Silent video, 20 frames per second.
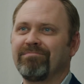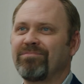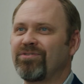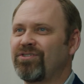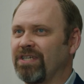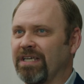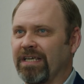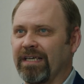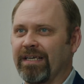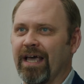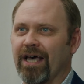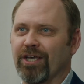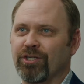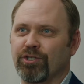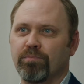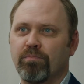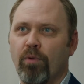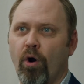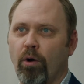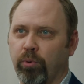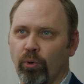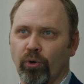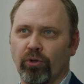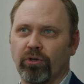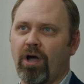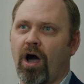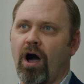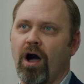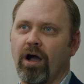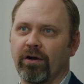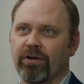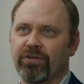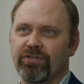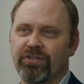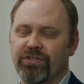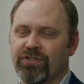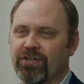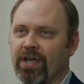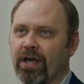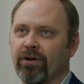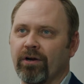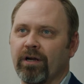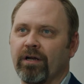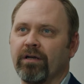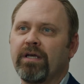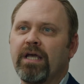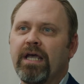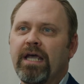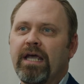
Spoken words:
CES, Mobile World Congress, et cetera,